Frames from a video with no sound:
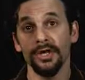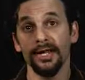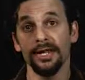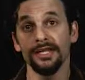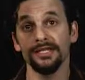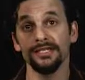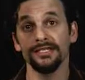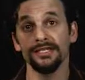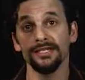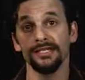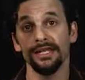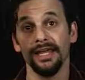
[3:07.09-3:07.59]
and
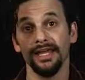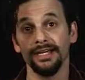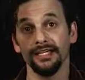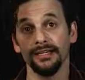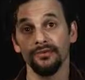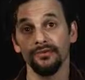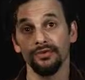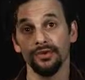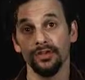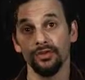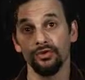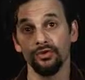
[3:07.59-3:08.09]

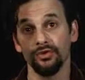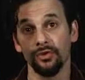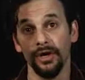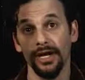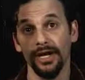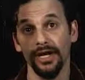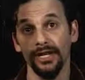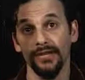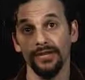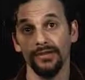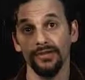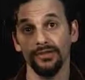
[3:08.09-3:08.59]
selectively
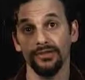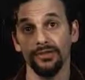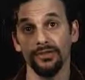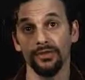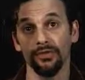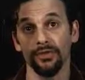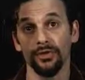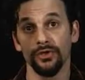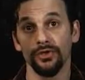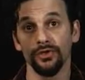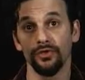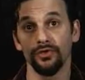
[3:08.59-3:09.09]
graze
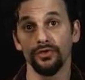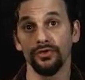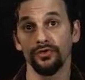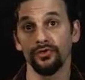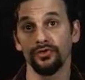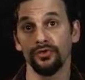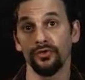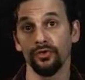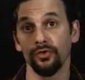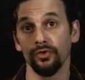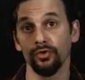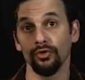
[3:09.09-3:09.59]
to reduce
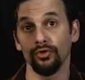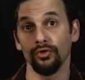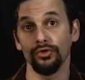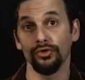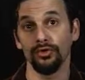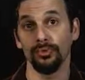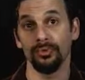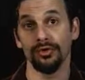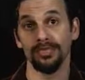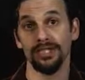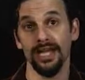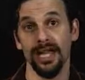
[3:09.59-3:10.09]
fuel
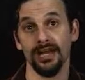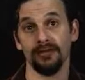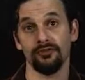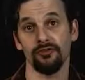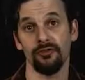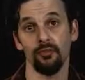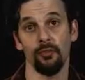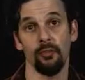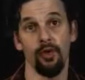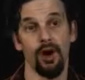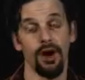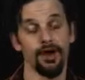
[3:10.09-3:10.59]
to protect
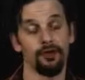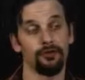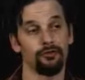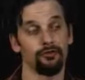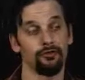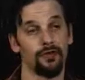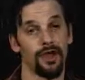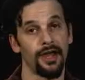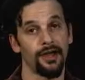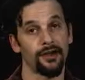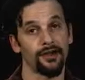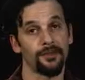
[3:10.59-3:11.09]
from
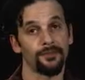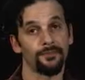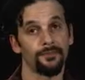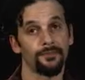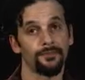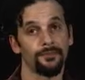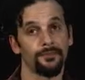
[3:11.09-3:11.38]
wildfire.